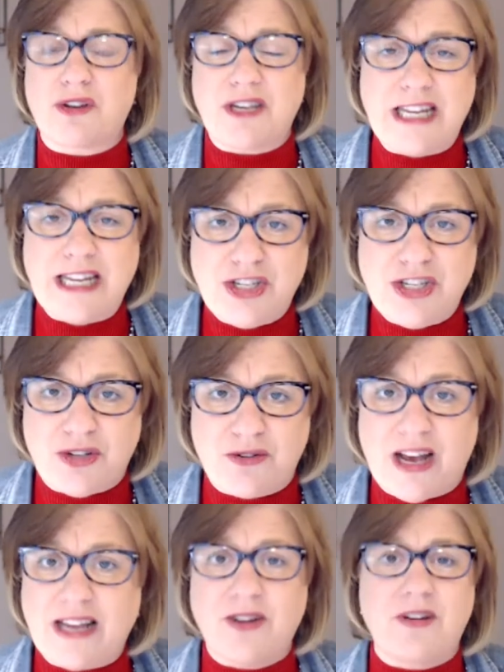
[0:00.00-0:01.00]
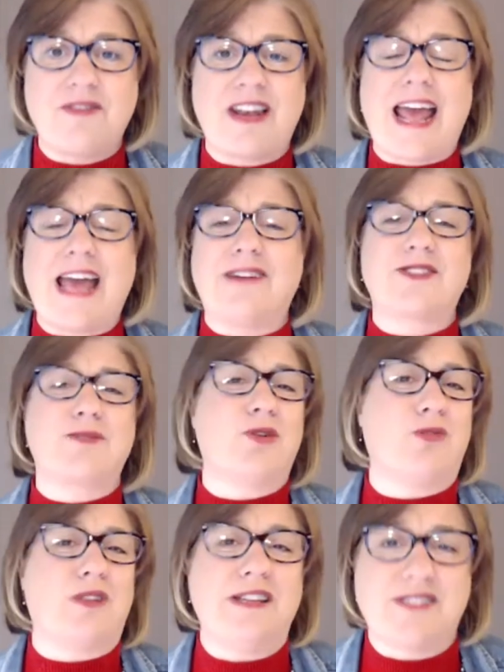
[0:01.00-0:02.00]
need you, I don't even have someone
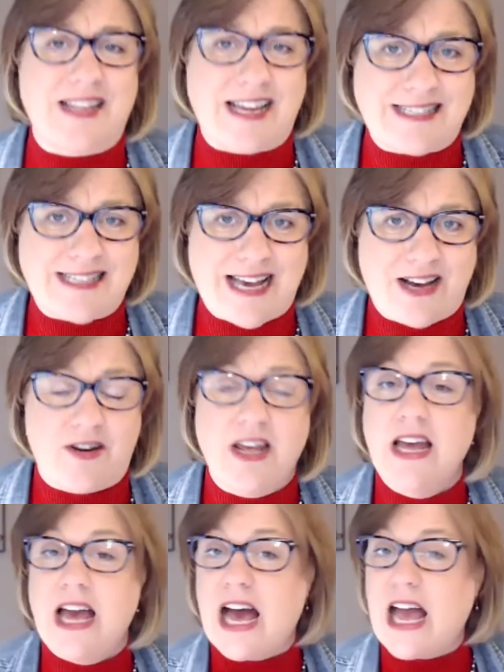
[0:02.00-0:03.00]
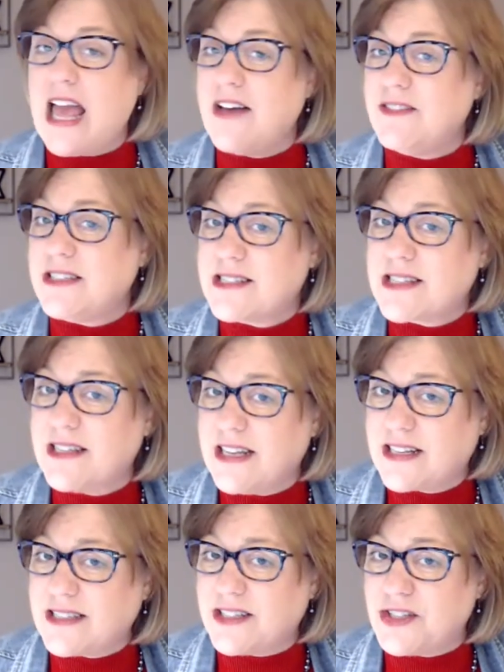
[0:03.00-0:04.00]
who lives in that town, I haven't
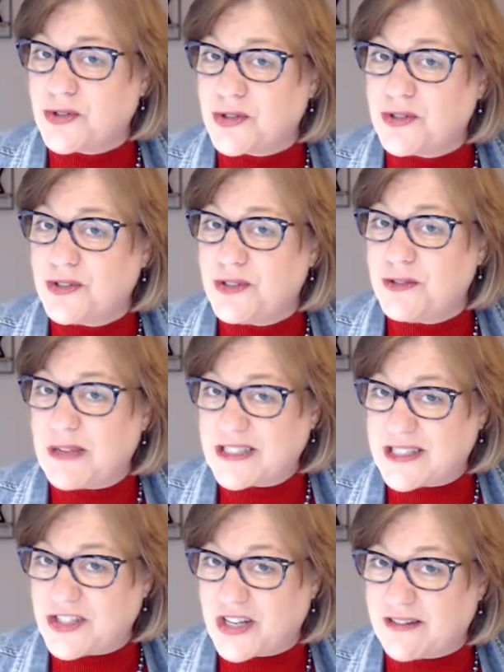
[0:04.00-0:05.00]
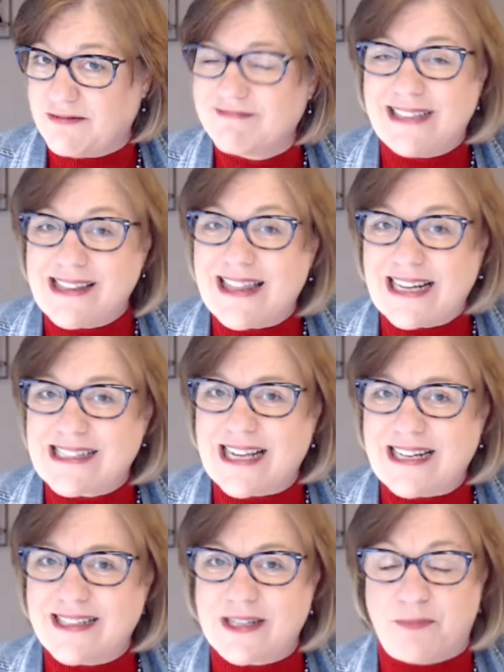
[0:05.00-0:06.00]
disconnected your messaging? That's
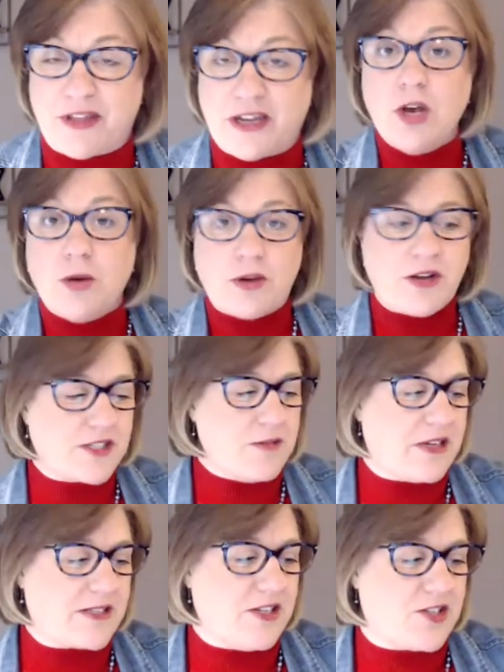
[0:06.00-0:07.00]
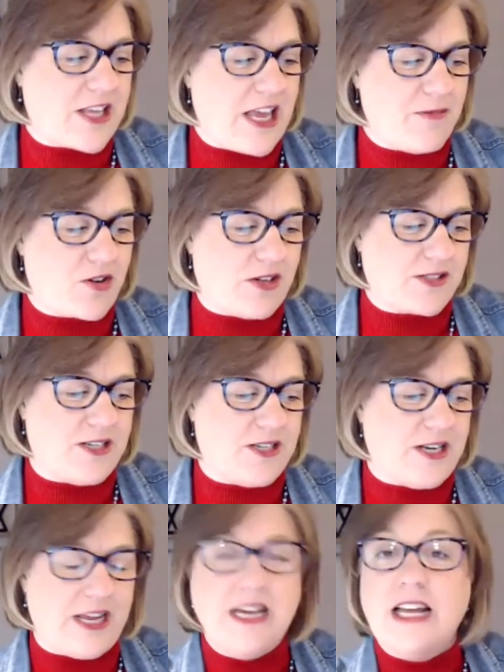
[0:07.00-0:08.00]
saying something. Well, here's the message that came across
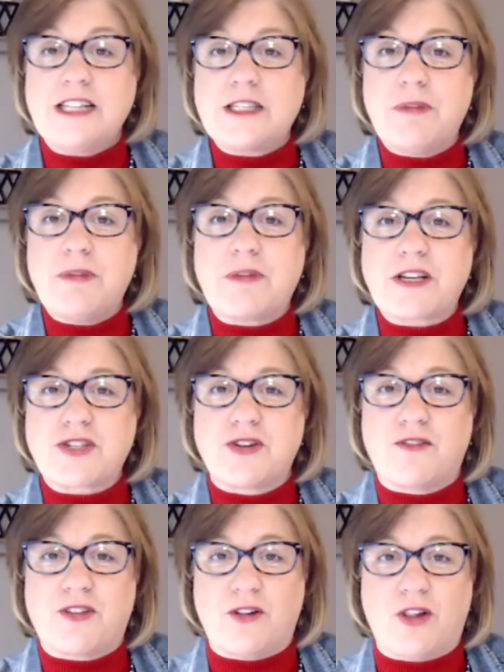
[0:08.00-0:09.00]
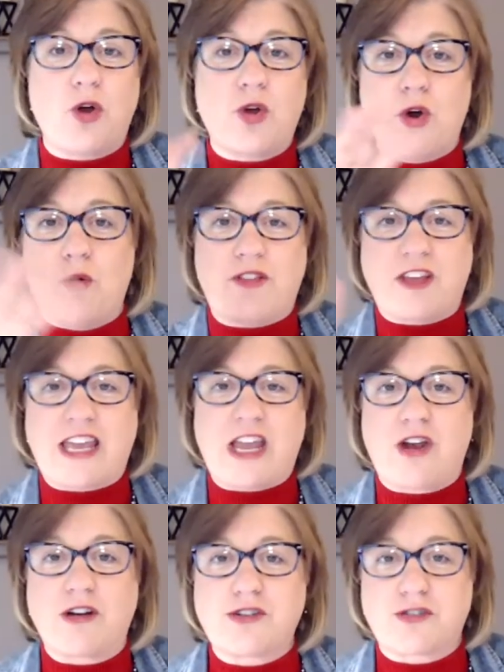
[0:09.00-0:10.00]
today. It's a big picture of their logo with a
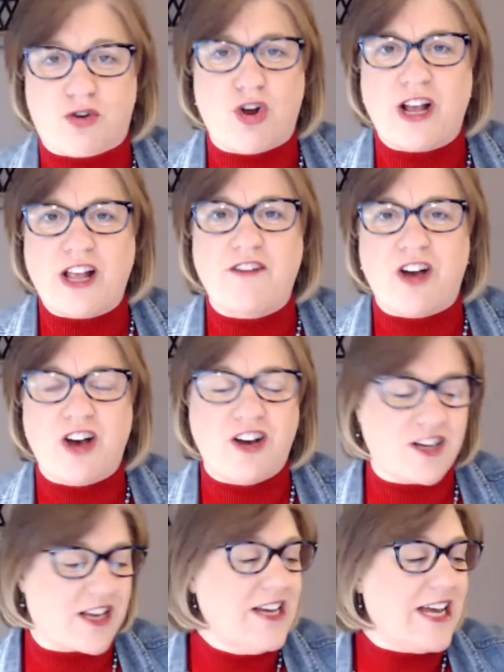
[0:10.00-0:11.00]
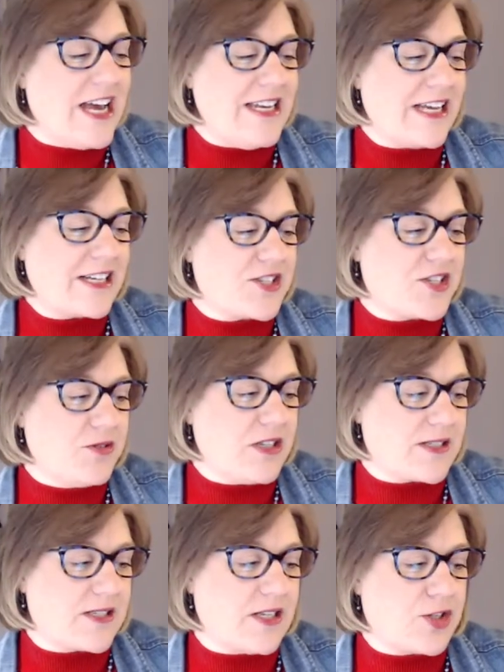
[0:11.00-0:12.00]
character drawing of a hunk. And next to it,
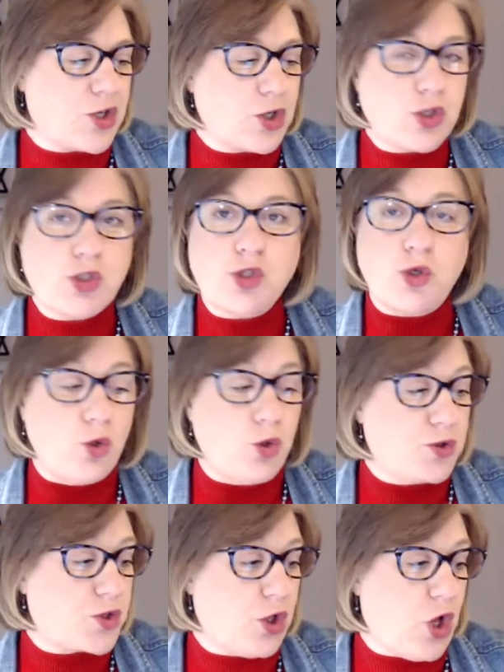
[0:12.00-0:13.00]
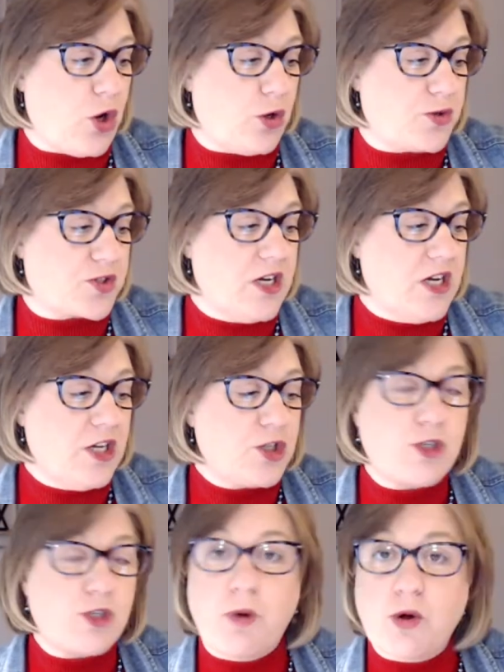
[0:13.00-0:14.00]
it says, schools closed,
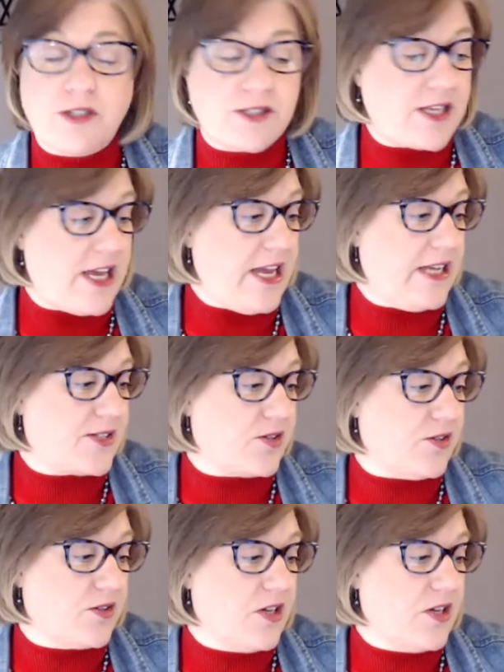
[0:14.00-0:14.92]
sports canceled,